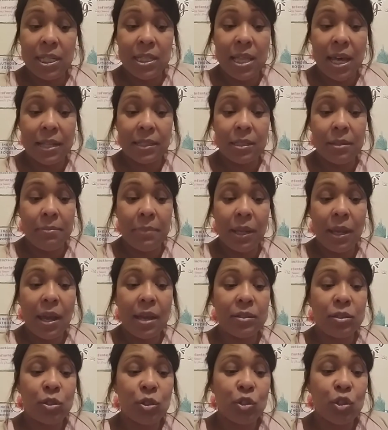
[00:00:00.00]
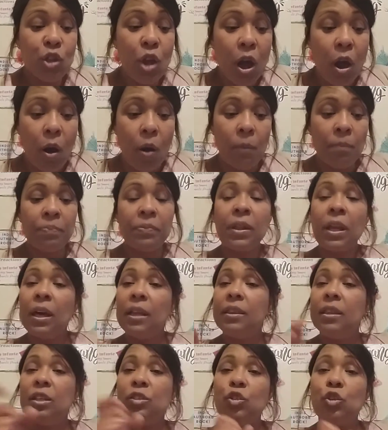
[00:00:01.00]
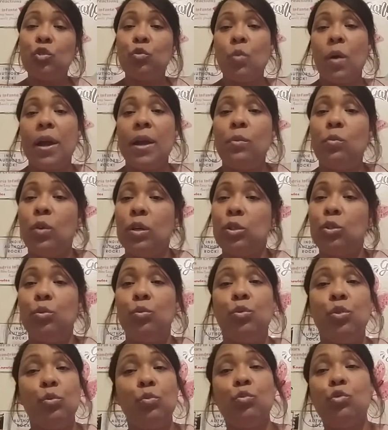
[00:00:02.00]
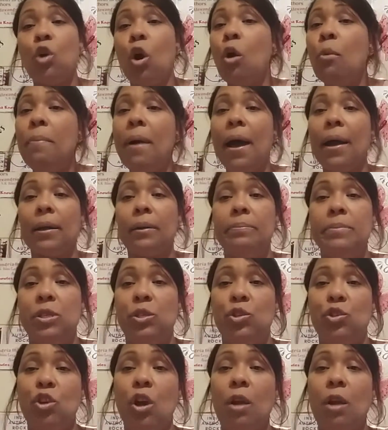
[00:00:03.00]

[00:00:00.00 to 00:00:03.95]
And so this is why I want you to go back, Miss Sharp, and